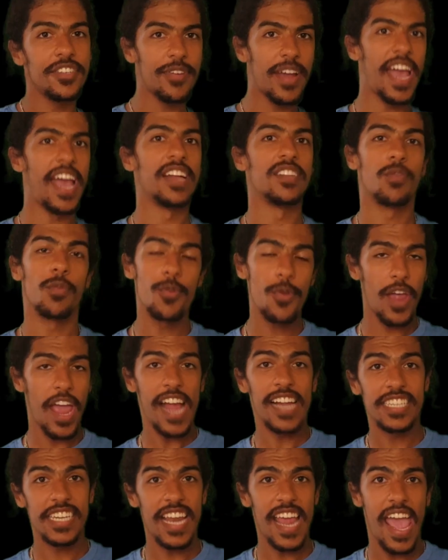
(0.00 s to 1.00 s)
you hatch. When you
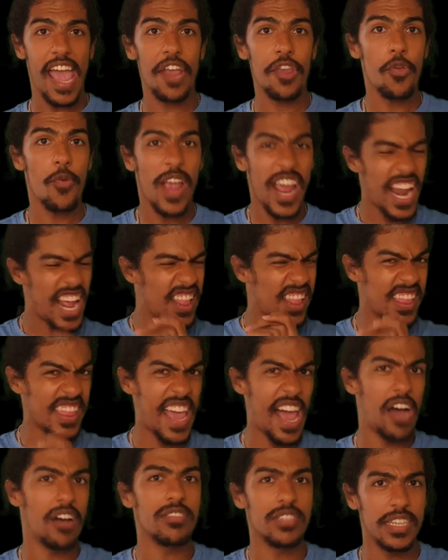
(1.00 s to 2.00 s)
hatch an egg, you get
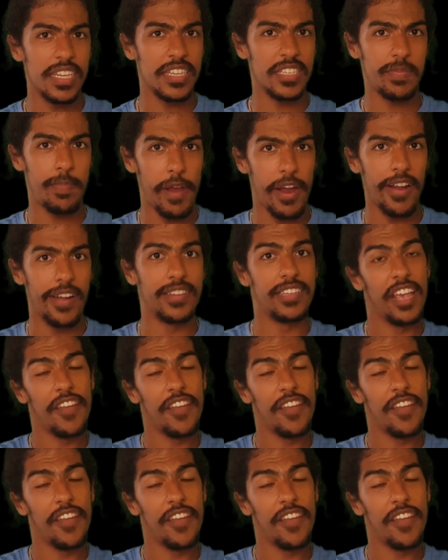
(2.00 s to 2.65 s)
1,000 experience.